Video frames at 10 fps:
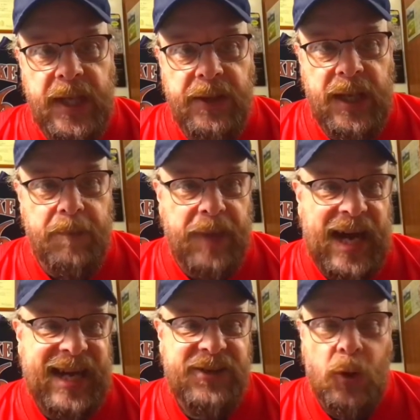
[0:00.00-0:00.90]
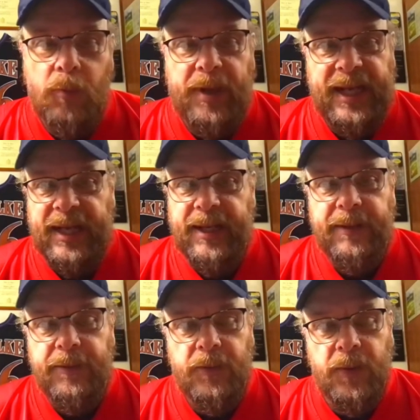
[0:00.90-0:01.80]
the box opening,
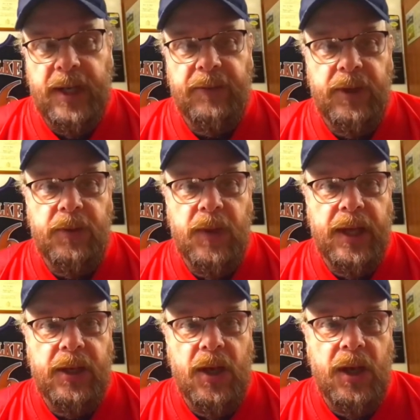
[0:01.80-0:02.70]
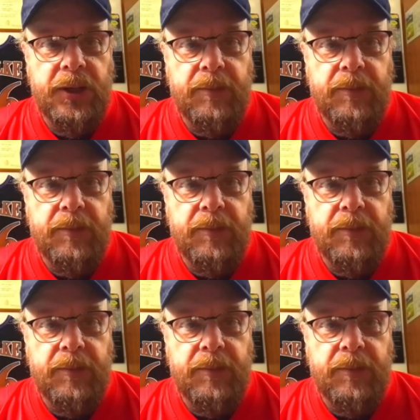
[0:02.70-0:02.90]
whatever you want to call it,